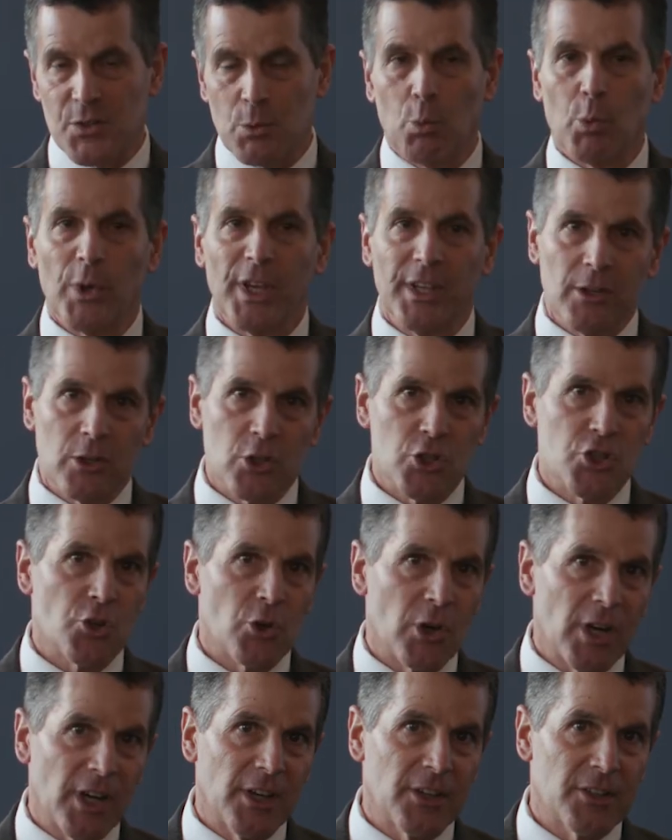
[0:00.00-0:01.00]
we are
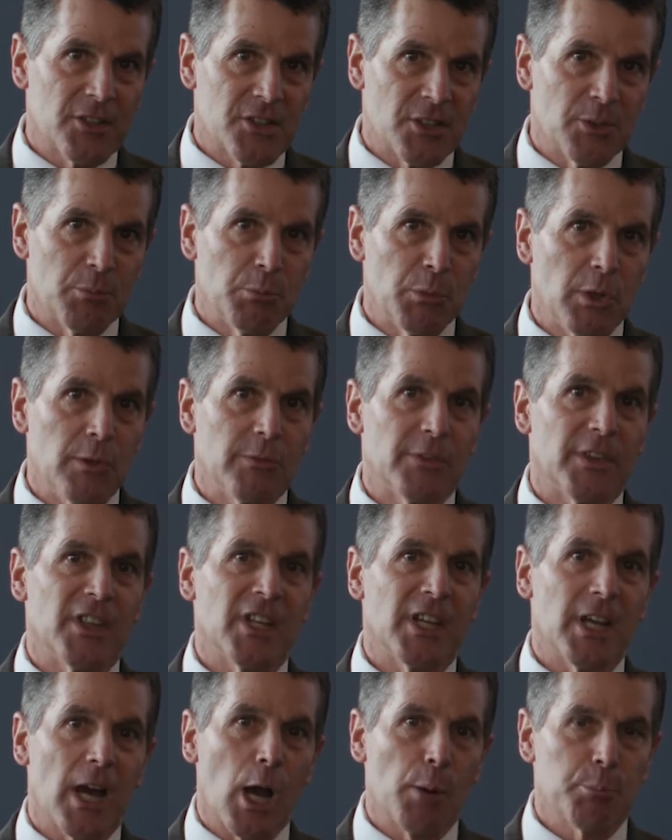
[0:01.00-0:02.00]
trying to move in
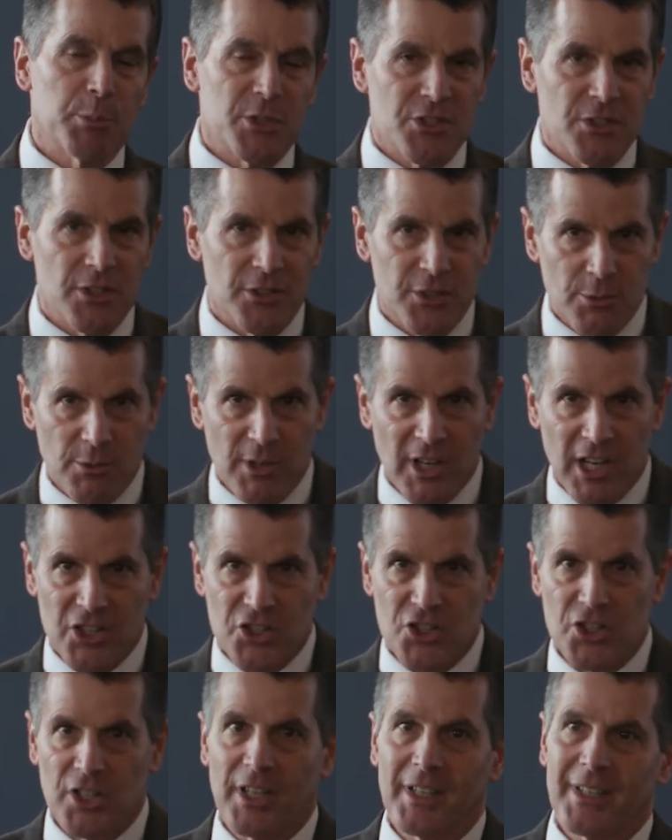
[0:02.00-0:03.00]
the opposite
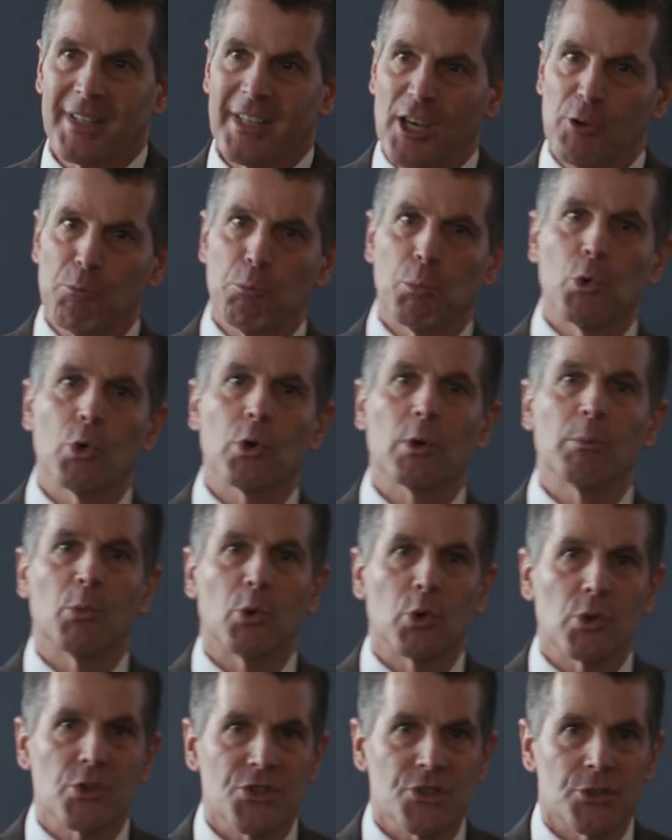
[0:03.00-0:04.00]
direction and get more and
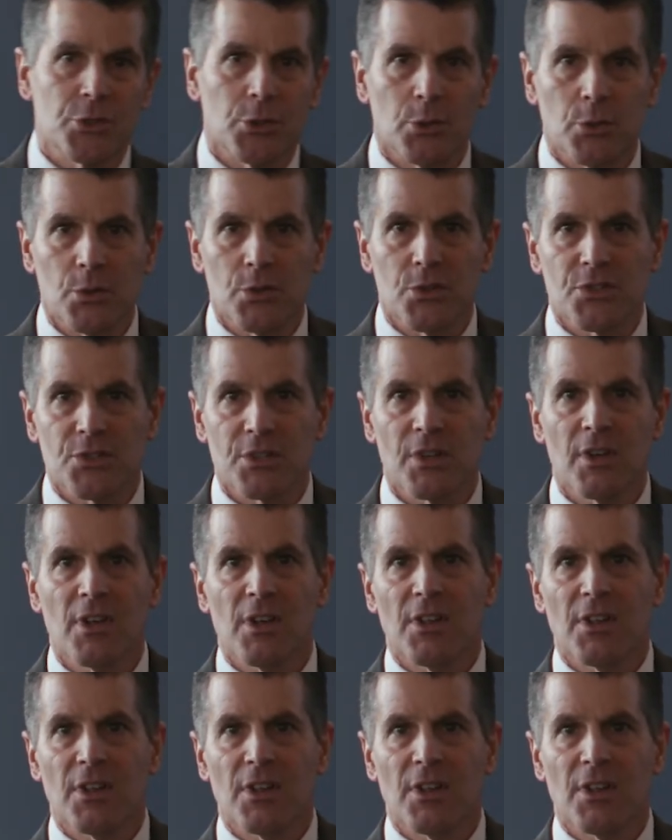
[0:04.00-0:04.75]
more students